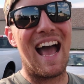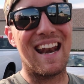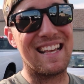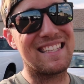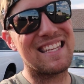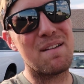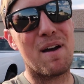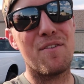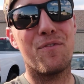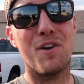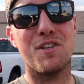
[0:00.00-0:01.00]
And I say
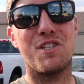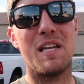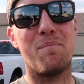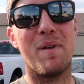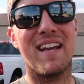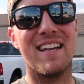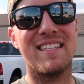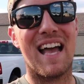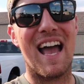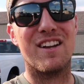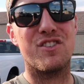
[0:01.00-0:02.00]
my first Jeep
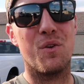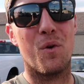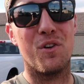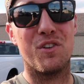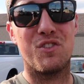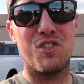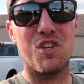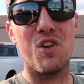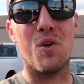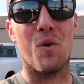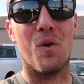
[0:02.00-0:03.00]
because I actually ordered
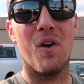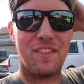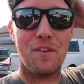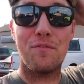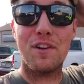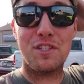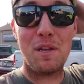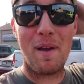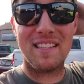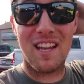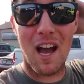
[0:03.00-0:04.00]
2. The first
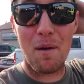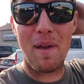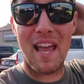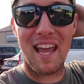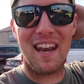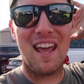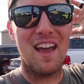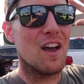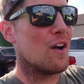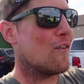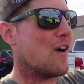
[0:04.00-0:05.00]
Jeep has come in.
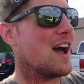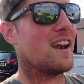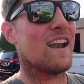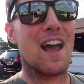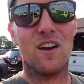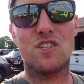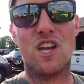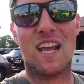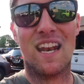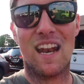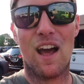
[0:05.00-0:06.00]
Ryan and I are
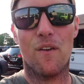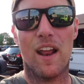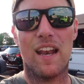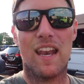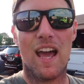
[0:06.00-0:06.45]
checking it out right